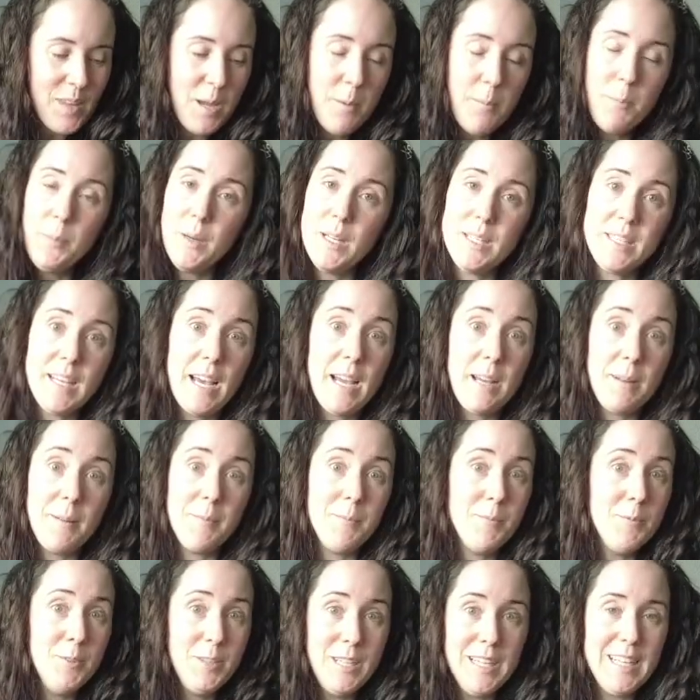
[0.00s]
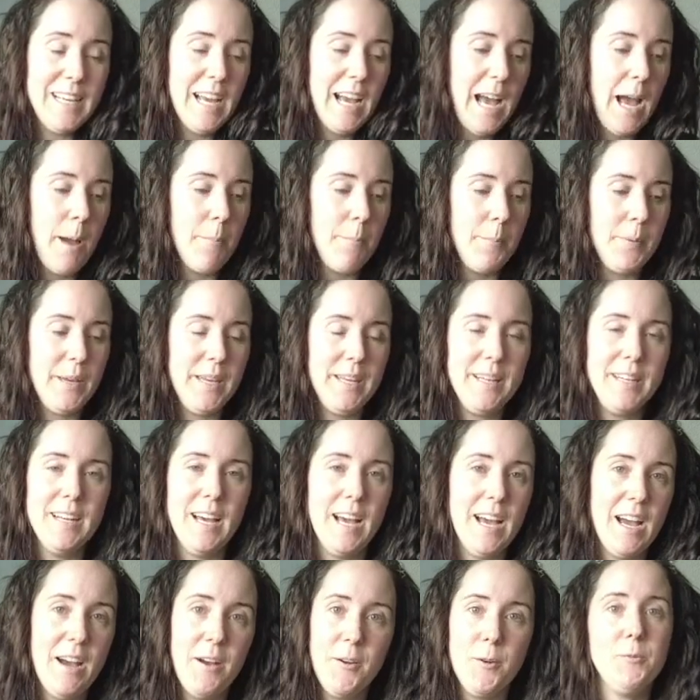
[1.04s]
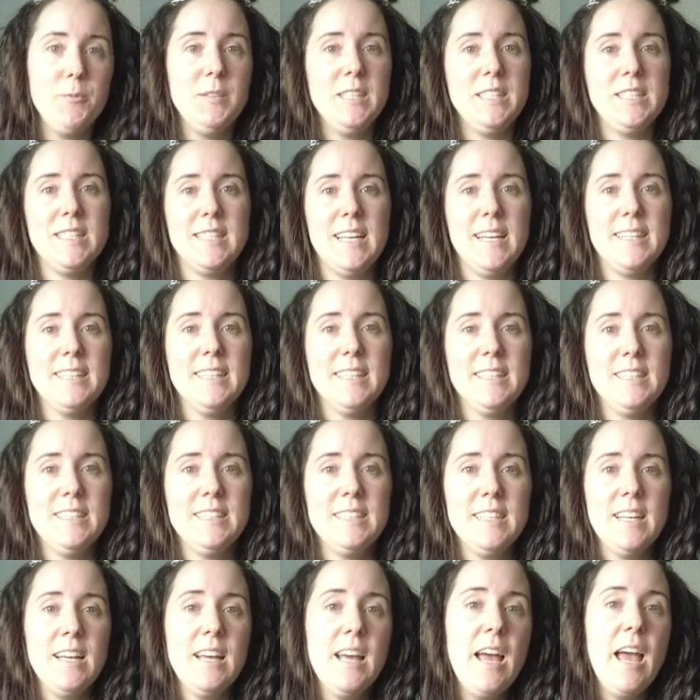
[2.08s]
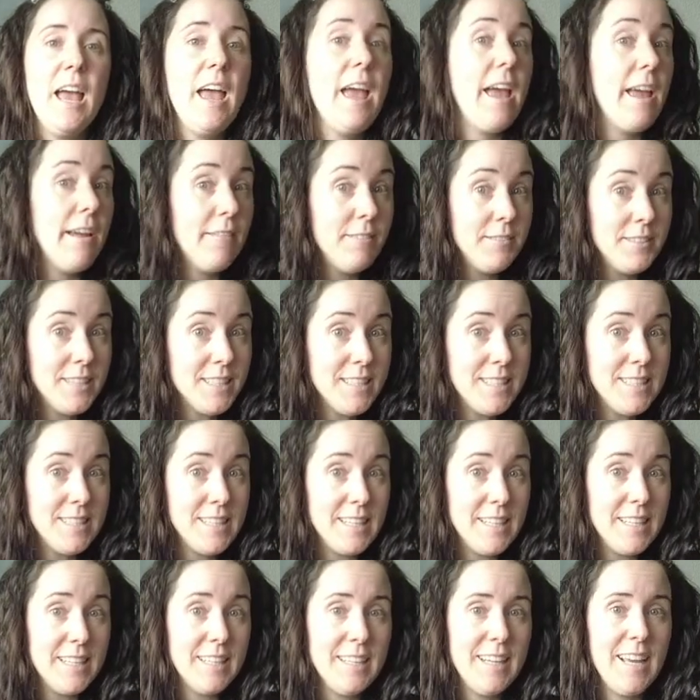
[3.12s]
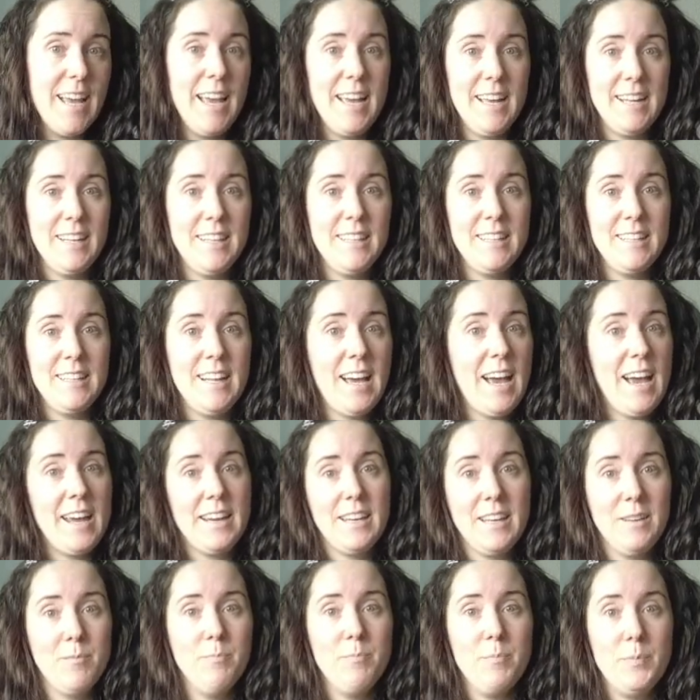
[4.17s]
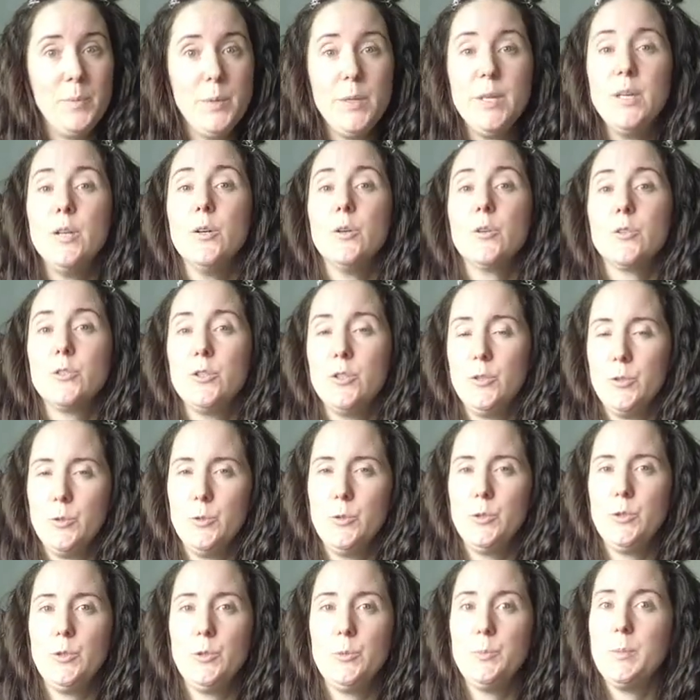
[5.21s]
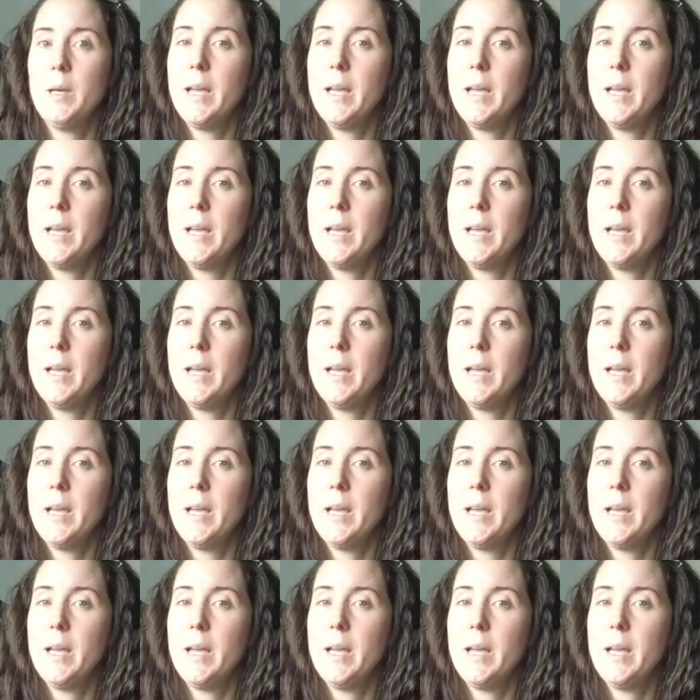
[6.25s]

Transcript: But I am really happy now. We settled everything and I can be on YouTube